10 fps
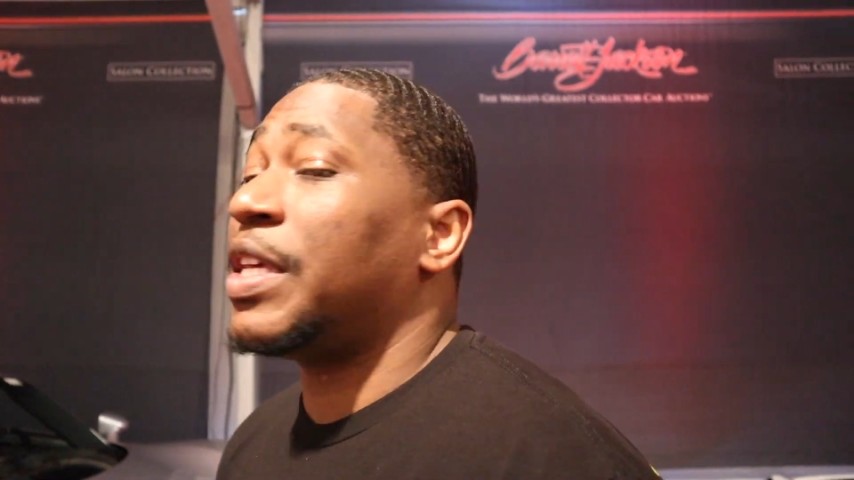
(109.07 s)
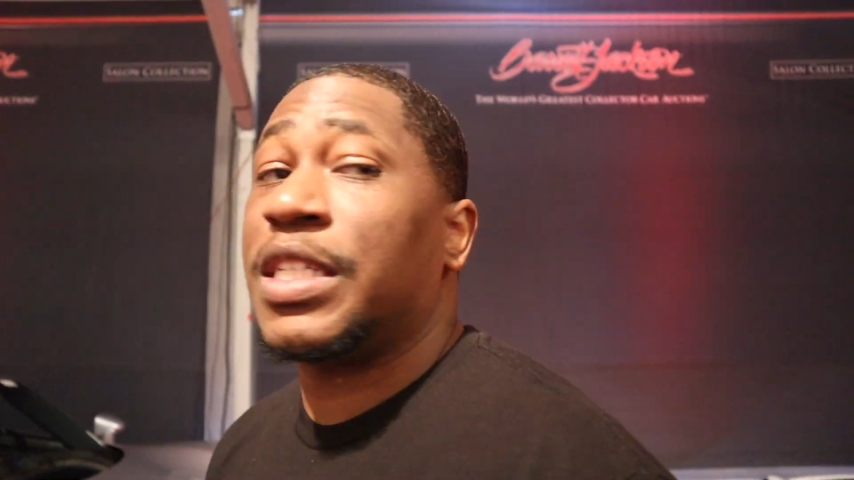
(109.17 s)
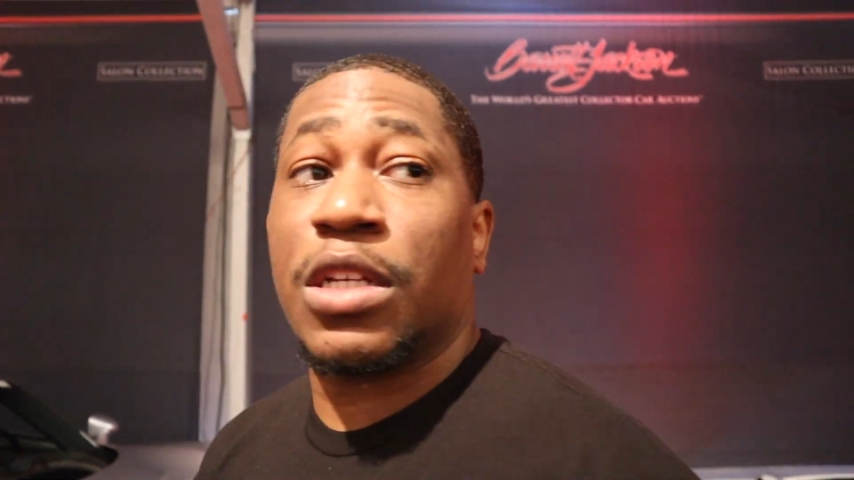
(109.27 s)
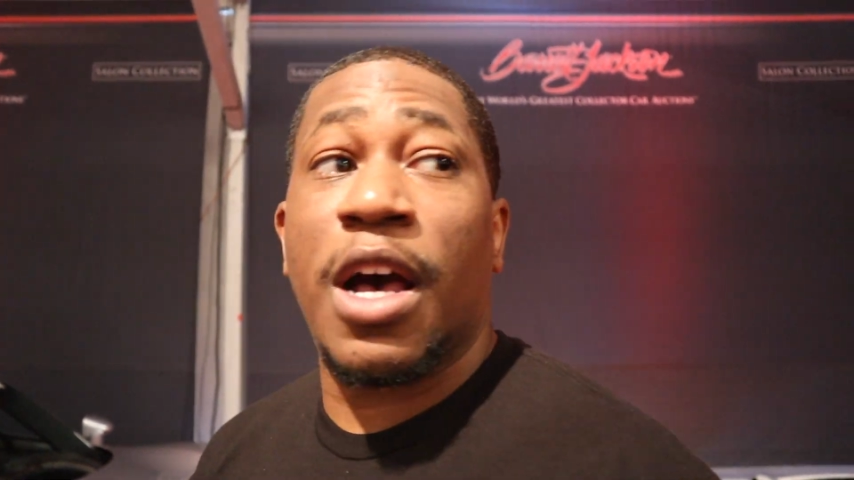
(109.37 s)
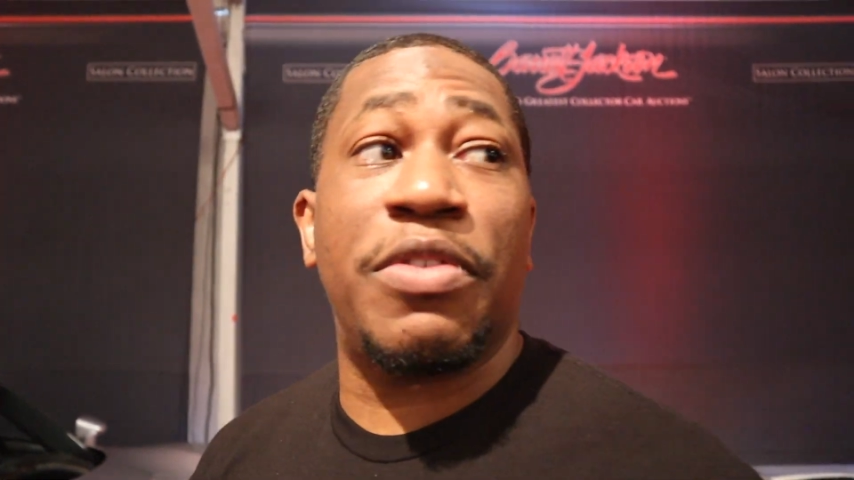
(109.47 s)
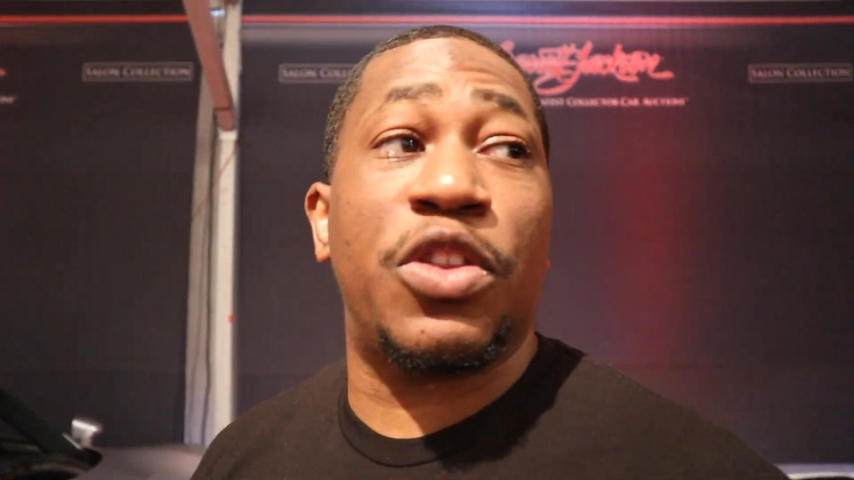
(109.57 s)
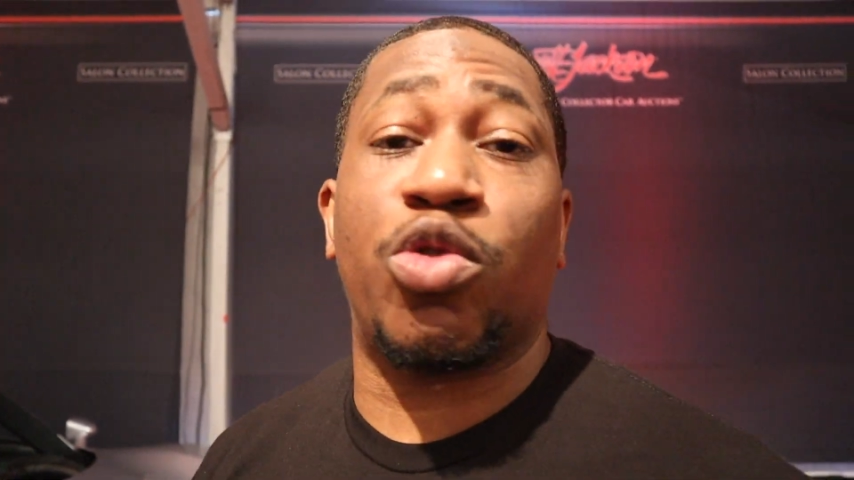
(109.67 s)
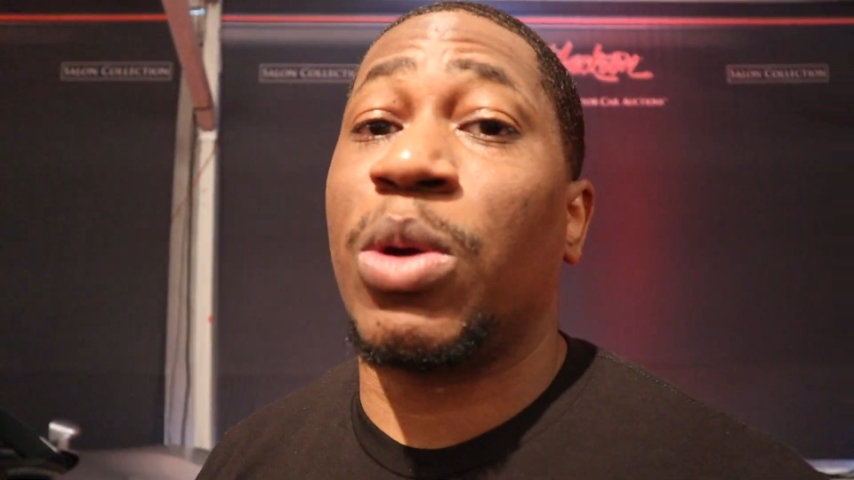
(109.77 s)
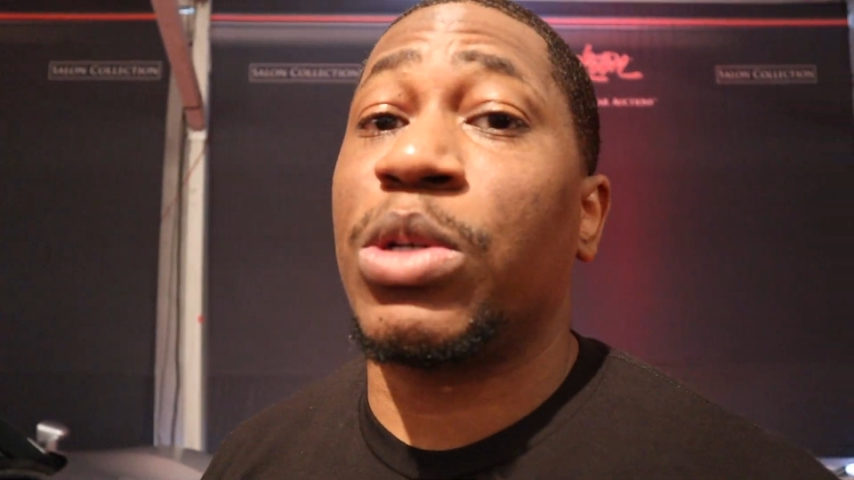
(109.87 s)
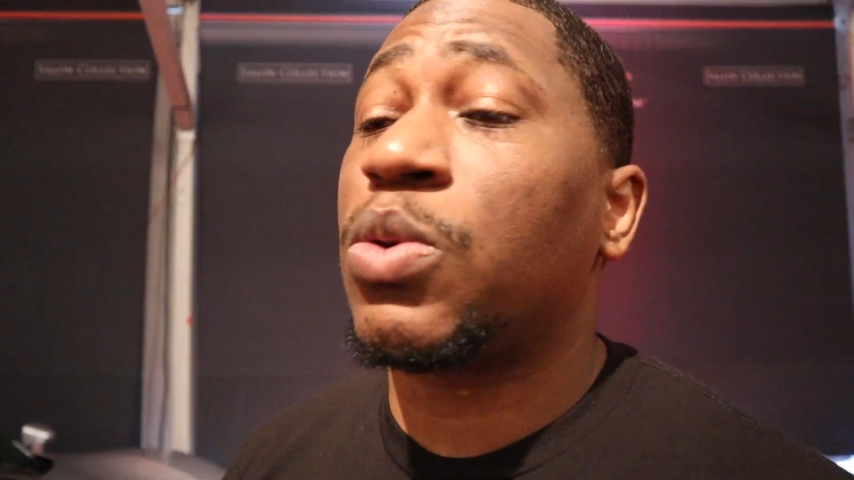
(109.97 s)
the
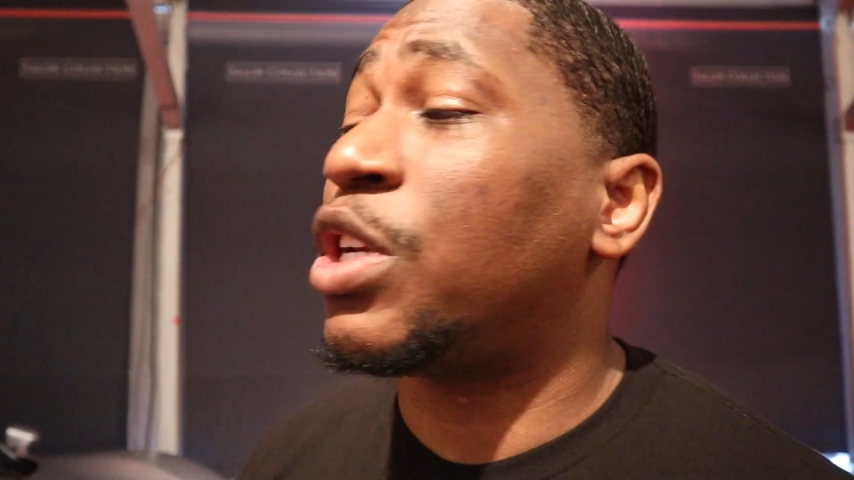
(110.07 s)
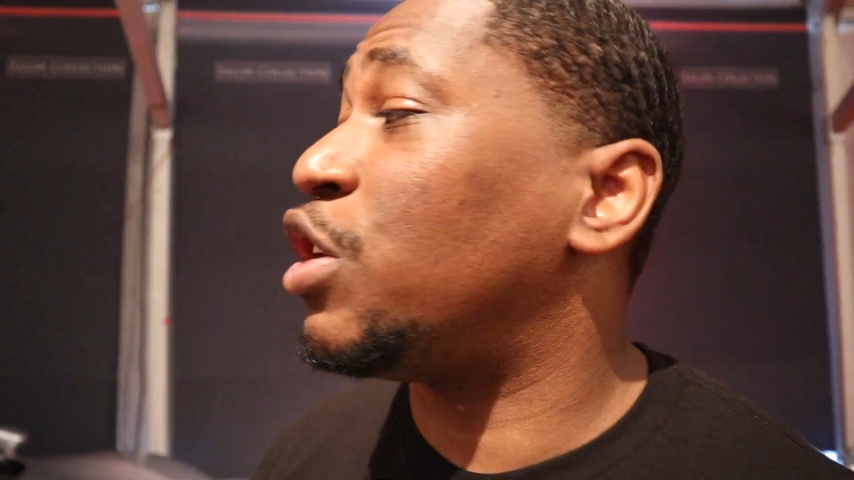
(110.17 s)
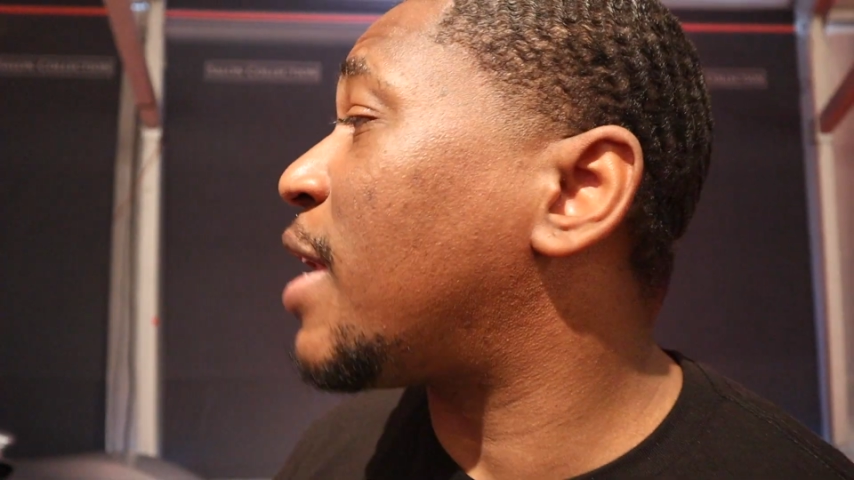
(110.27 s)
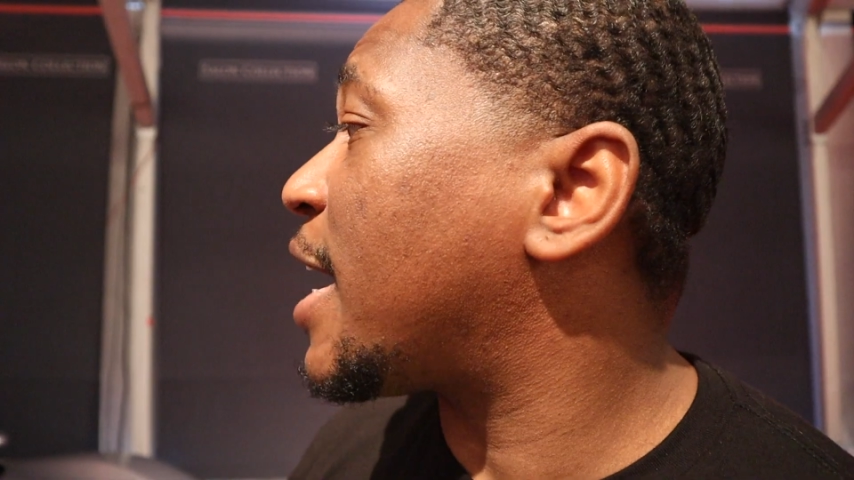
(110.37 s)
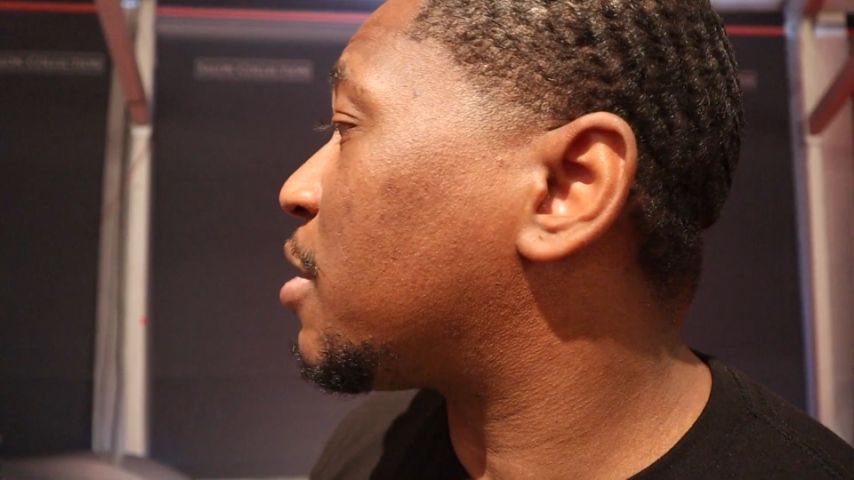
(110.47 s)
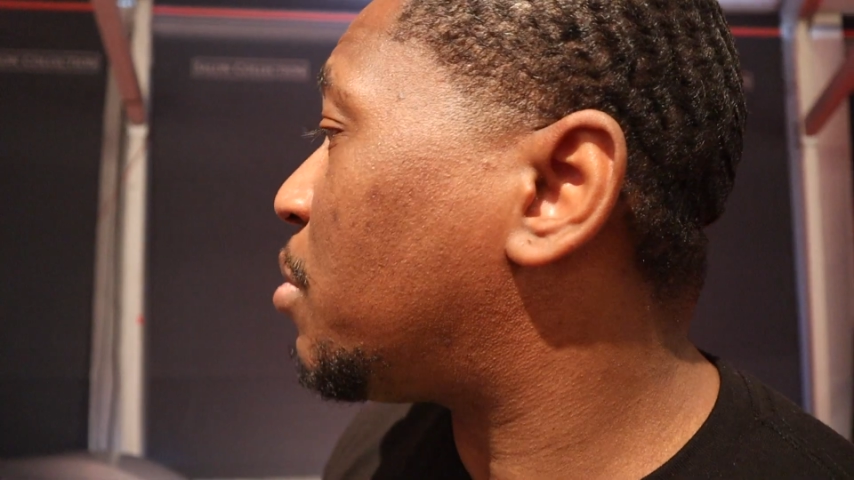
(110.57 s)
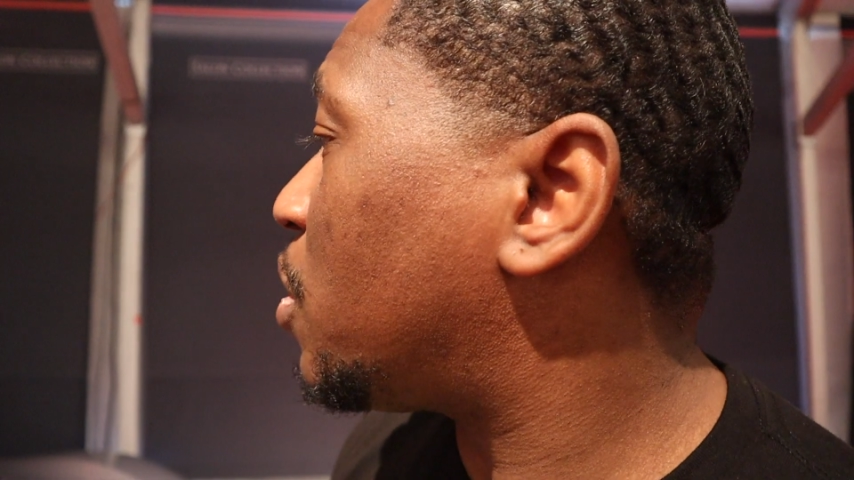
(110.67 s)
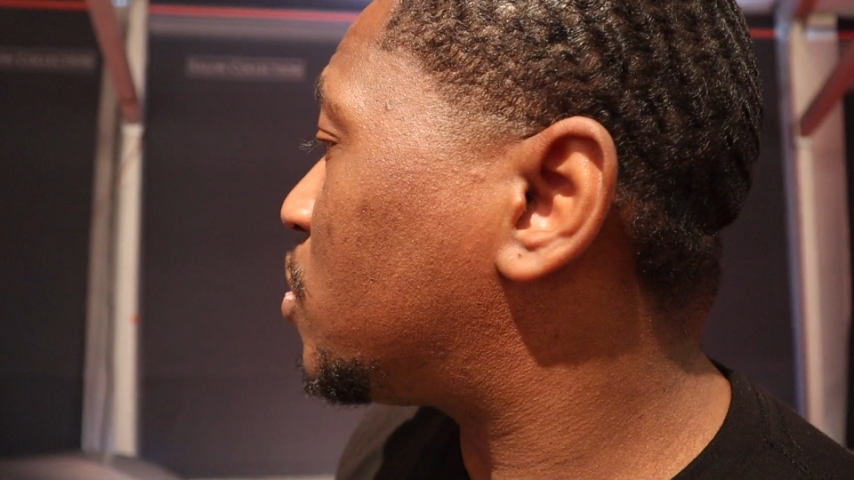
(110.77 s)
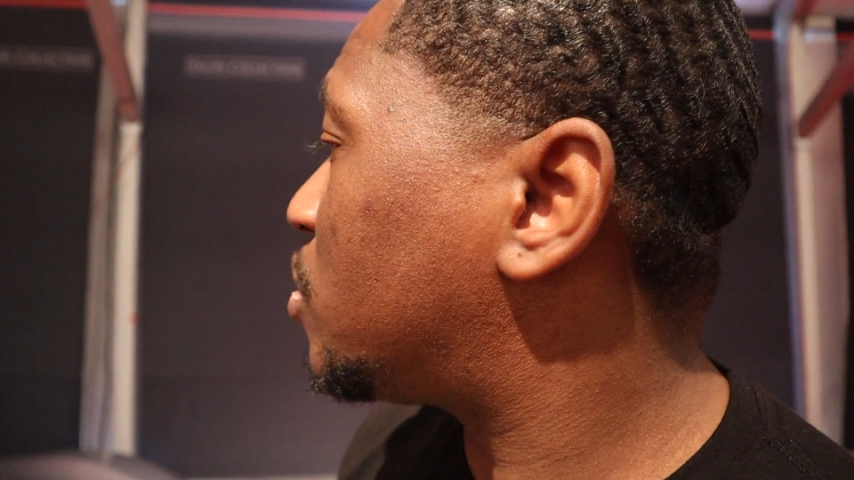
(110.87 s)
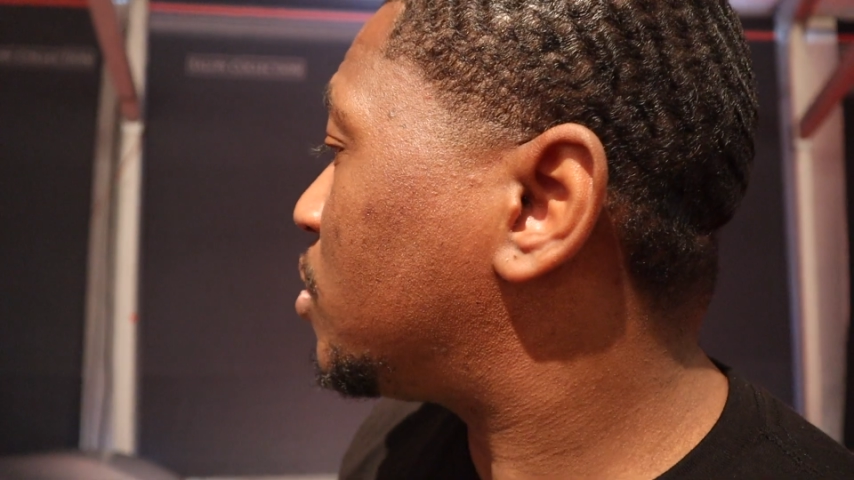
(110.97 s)
three, which one do you like the
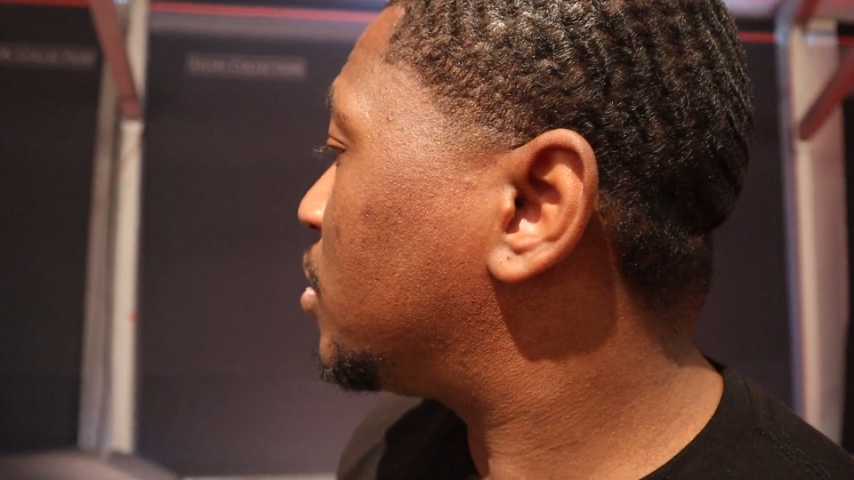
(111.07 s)
most?